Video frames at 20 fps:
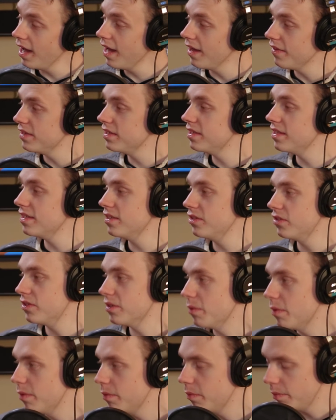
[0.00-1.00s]
this is
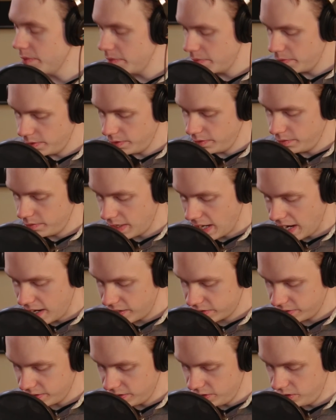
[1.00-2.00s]
interesting. We were
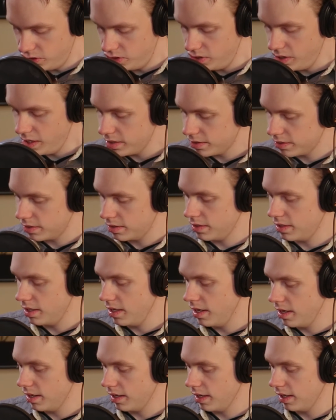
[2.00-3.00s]
actually just
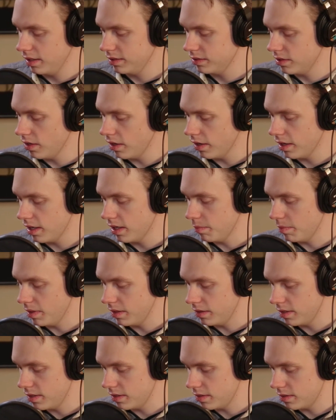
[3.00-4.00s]
kind of talking
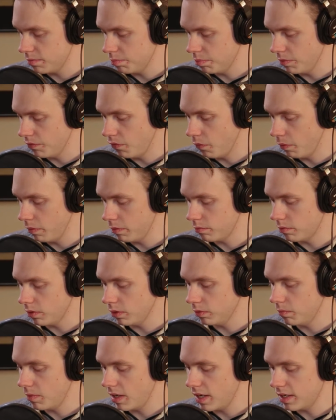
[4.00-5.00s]
about this before we
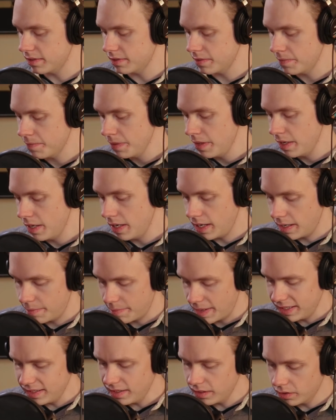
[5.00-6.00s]
rolled mics.
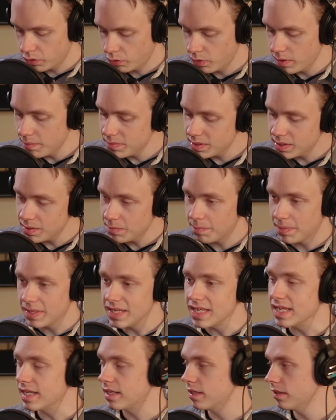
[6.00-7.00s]
I got Crimson
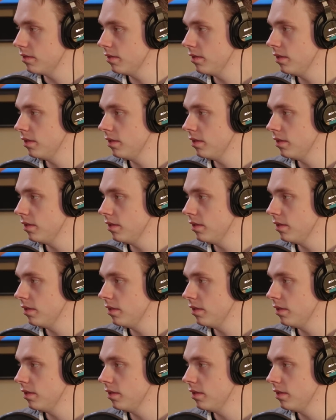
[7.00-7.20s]
Peak.